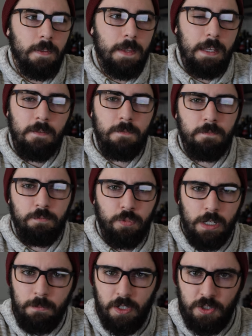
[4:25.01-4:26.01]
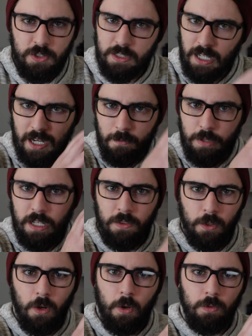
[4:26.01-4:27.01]
they've pretty much just kind of been in
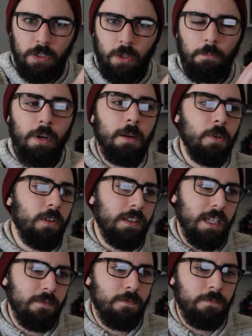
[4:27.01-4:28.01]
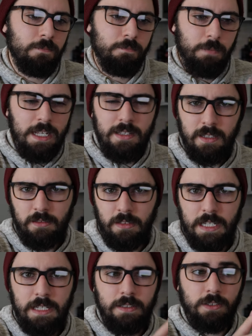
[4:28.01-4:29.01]
their own little bubble, and they've
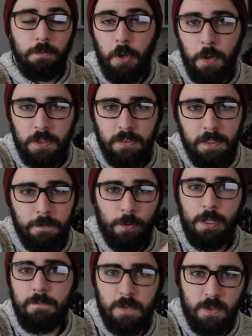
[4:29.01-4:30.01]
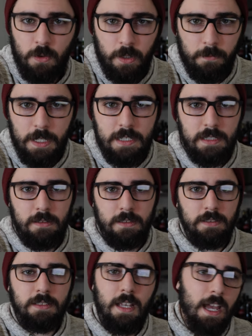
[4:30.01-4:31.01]
basically, supposedly for inventory
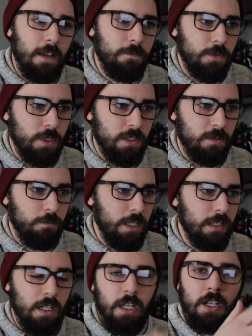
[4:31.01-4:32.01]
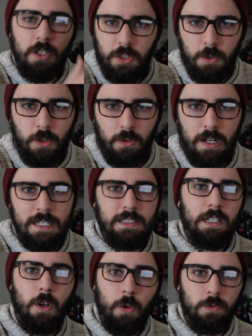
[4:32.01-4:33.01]
reasons, have just been
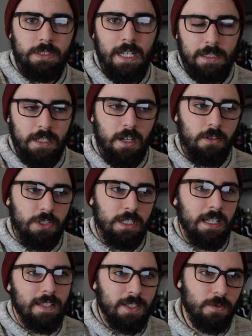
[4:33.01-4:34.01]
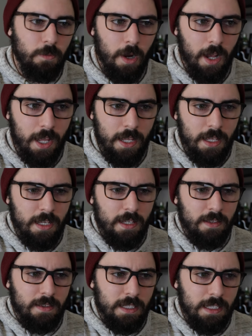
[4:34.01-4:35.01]
utilizing old technology, and that's why
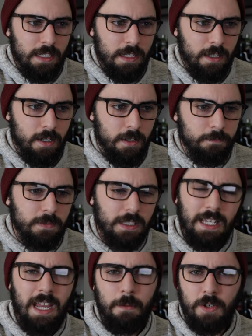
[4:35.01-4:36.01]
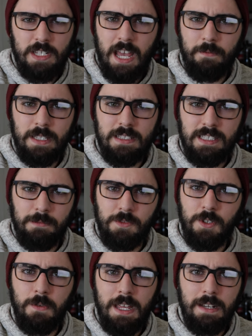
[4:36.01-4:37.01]
the cameras haven't seemed
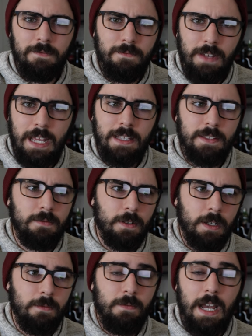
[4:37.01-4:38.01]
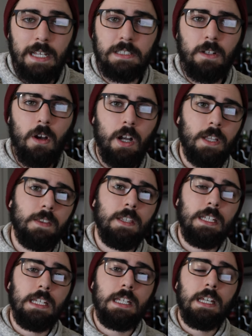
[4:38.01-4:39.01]
to advance very fast on
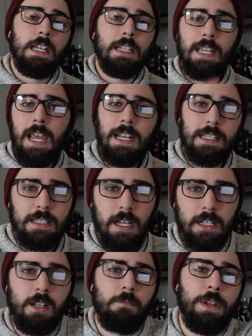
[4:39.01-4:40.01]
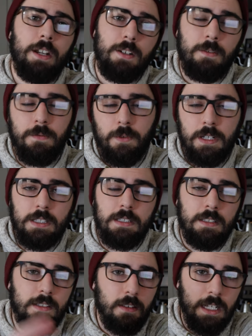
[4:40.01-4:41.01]
the Canon side compared to, for
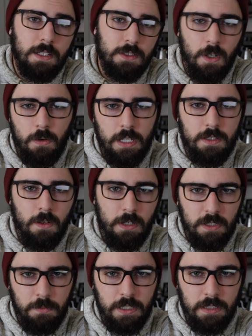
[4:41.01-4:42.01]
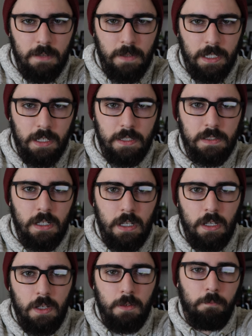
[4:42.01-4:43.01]
instance, like Sony. Sony's been giving us
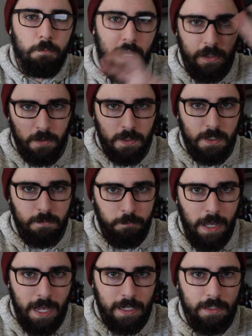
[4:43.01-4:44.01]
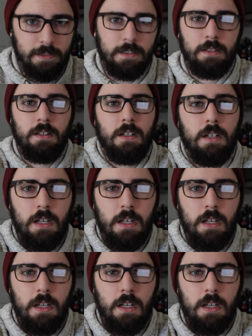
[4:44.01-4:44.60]
better specs,